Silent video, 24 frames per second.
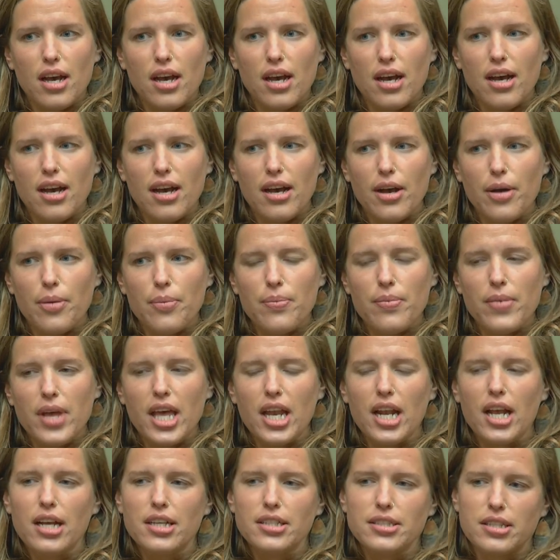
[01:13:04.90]
Um,
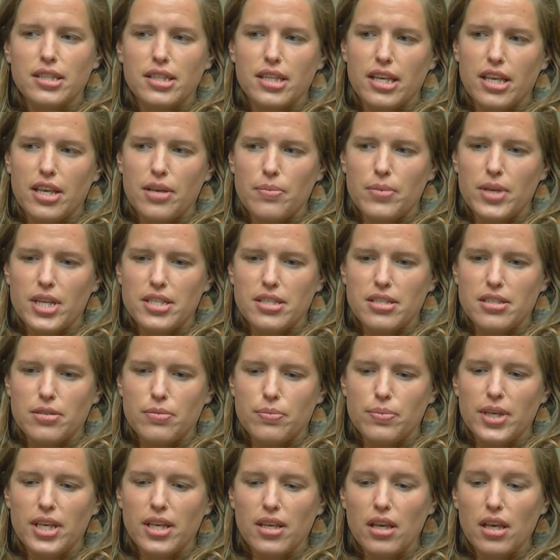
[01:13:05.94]
and I also think it means
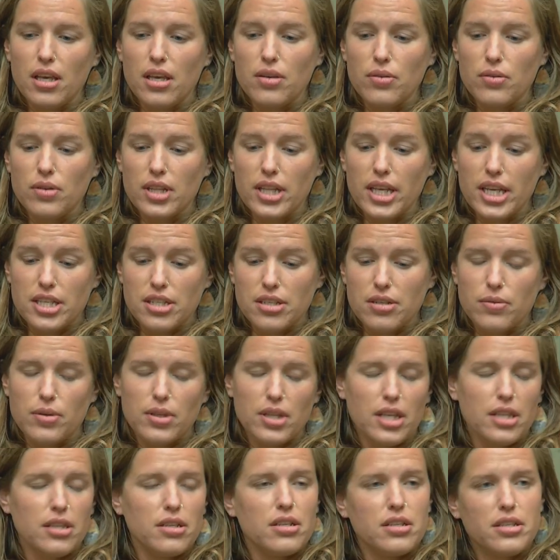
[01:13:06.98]
to be in relation
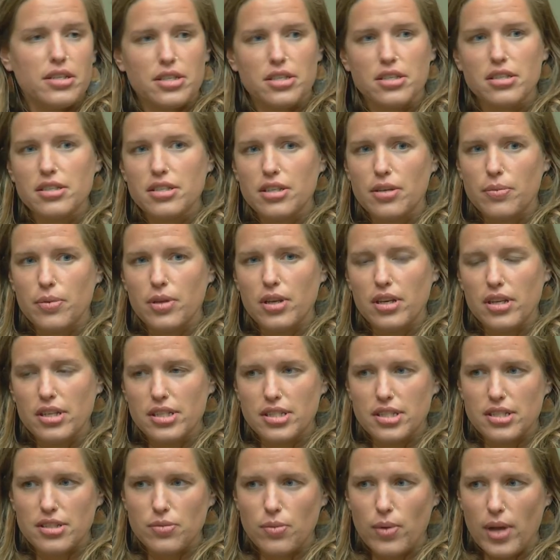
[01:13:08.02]
with other indigenous
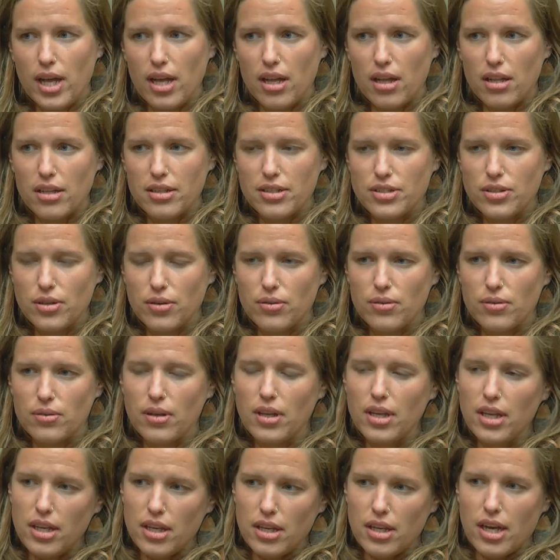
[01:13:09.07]
communities as well.
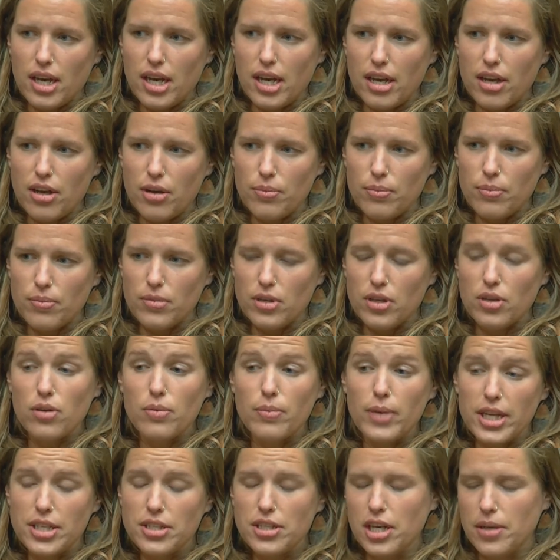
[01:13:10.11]
So, um, you
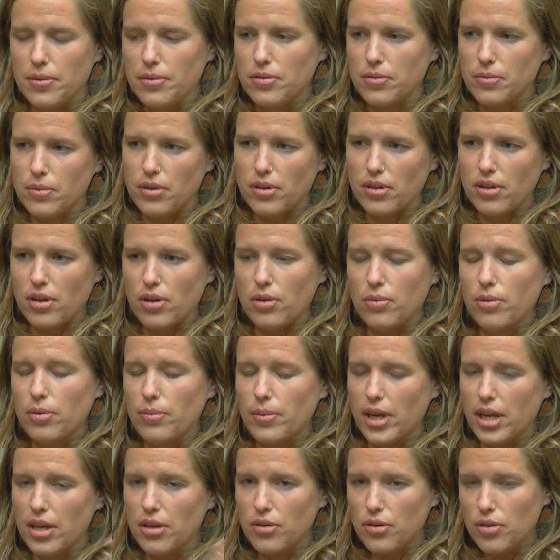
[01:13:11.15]
know, my tribe is from
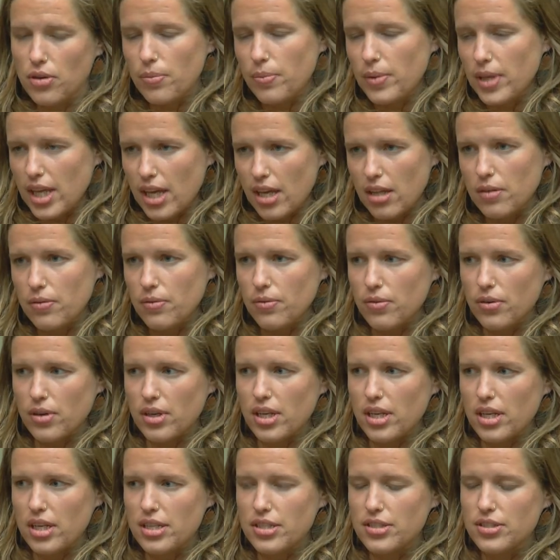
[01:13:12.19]
Oklahoma, but I grew up in
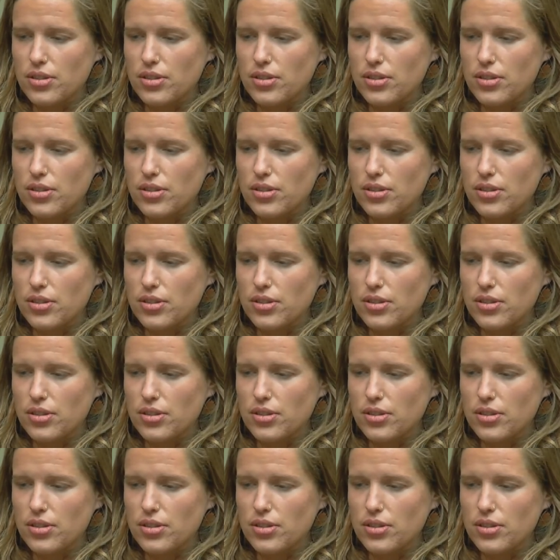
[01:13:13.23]
California.